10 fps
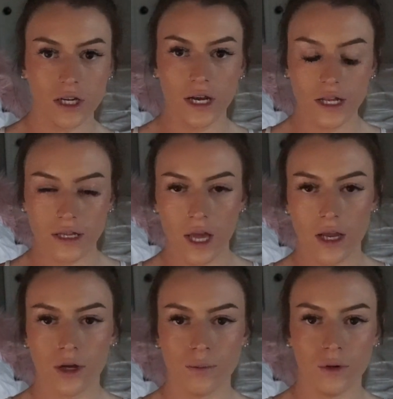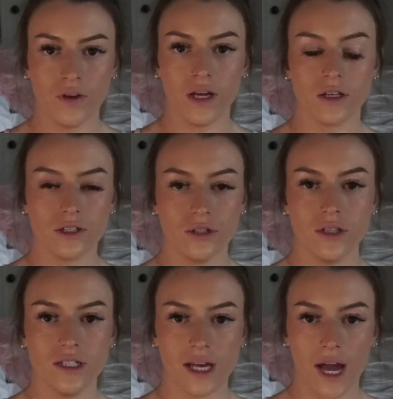Anything you're moving to
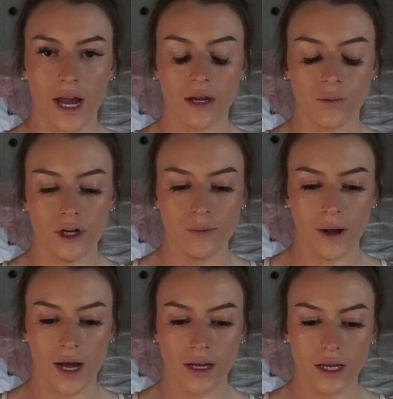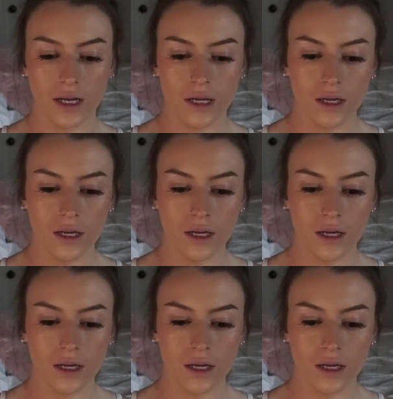the side when your body